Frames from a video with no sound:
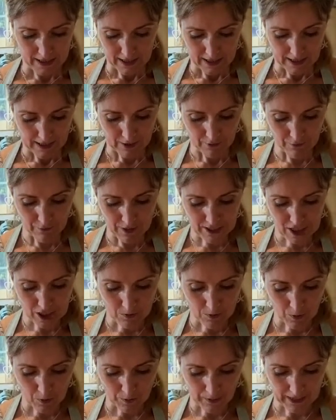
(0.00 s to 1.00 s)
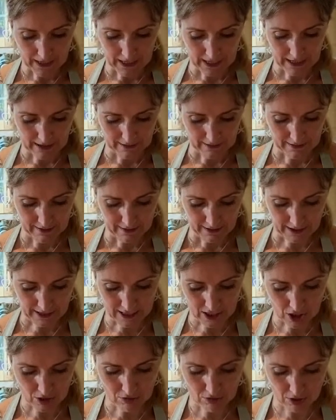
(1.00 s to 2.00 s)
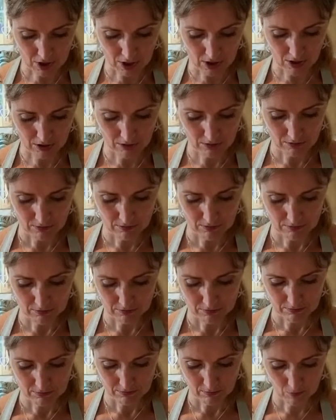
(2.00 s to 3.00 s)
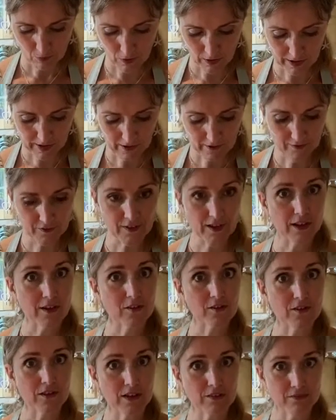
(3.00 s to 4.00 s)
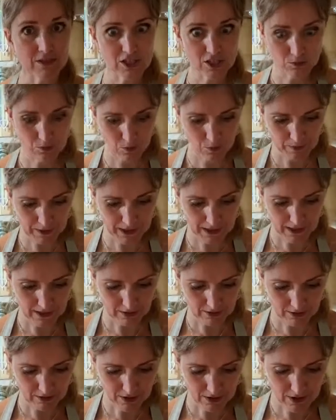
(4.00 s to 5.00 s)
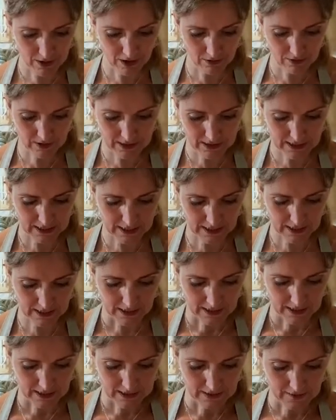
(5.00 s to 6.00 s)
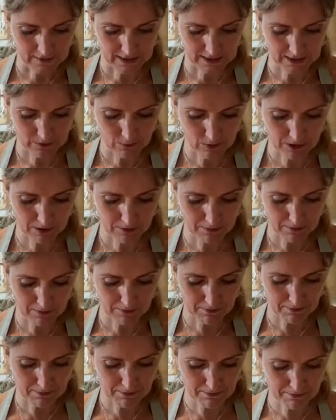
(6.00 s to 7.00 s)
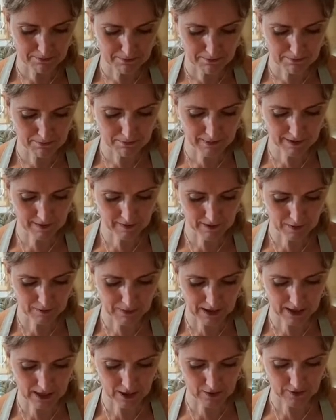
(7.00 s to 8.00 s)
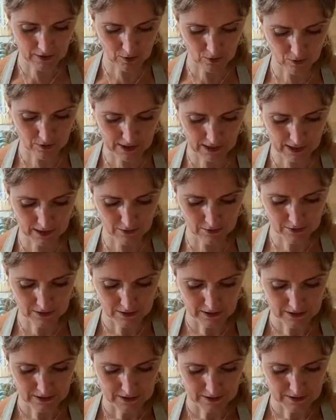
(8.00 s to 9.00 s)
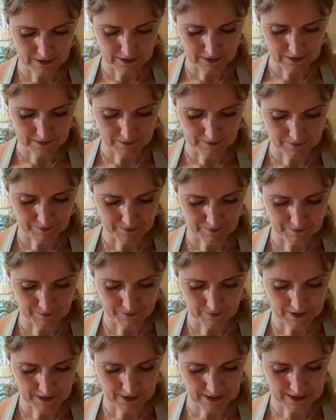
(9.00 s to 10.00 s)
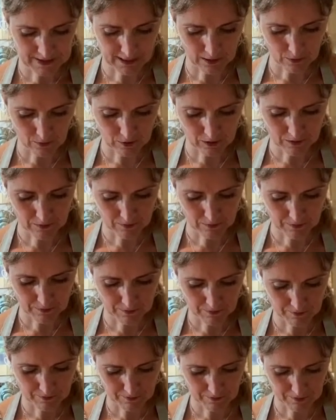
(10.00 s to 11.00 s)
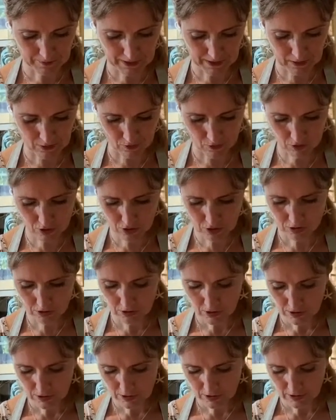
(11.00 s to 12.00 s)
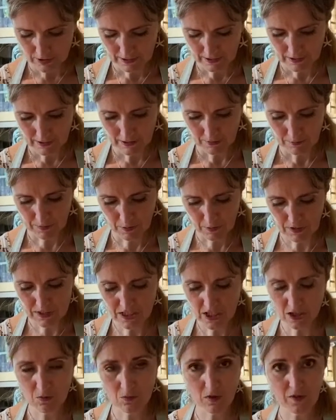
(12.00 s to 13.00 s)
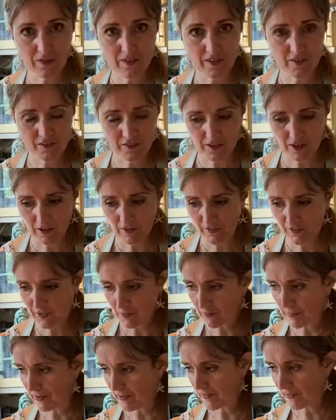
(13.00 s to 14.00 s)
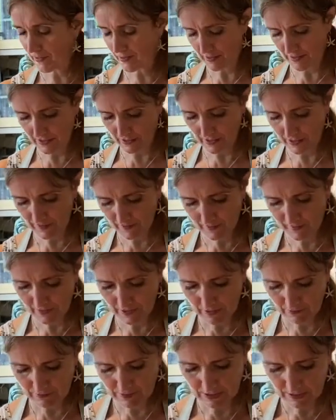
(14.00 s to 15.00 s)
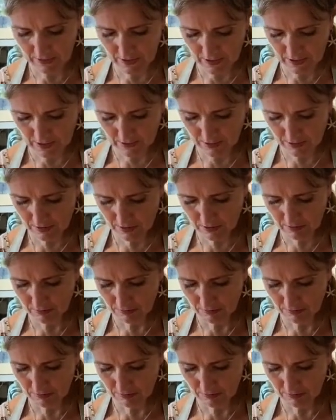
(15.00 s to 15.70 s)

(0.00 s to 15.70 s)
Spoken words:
a vegetable peeler? I don't know. Why aren't I using a vegetable peeler? No idea. You'll see what a mess I make of it all now. There's that one, peeled. But we don't want those nasty bits in there. Let's get rid of those.